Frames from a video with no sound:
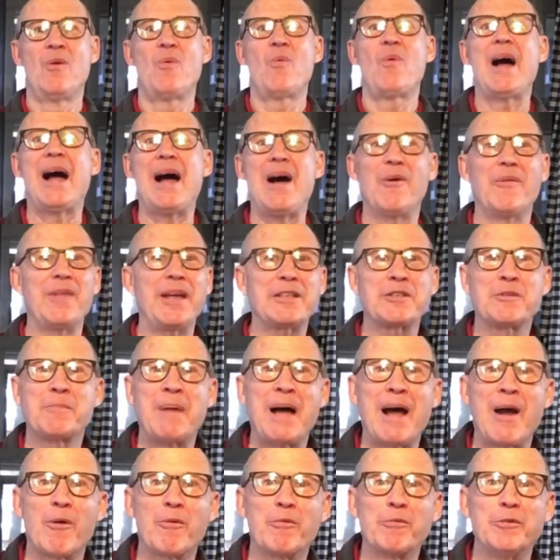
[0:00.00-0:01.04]
Wow, that's
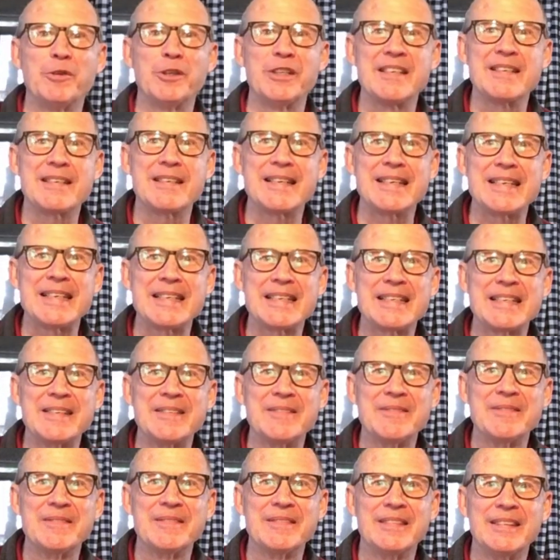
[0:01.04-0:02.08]
powerful, isn't it?
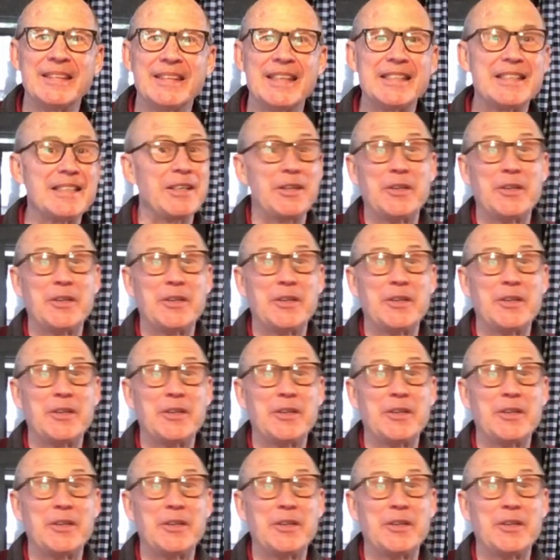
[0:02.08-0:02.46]
It's